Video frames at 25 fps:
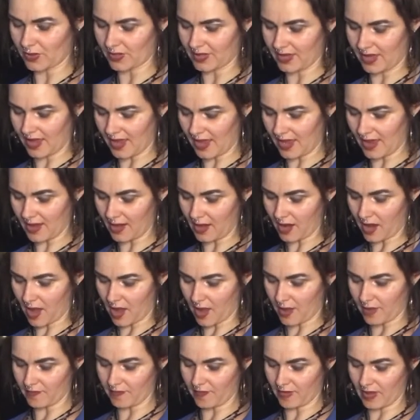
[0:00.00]
King
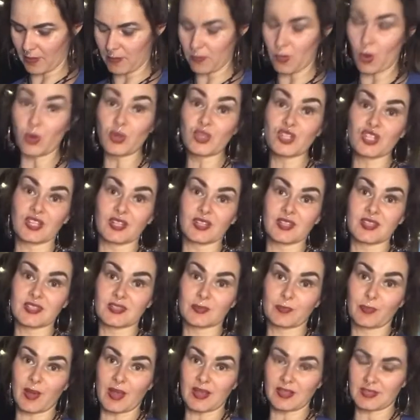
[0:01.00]
of Emotions,
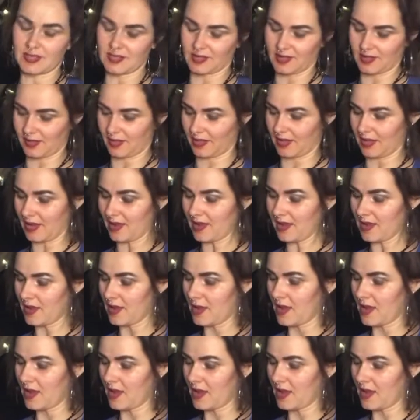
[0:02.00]
basically.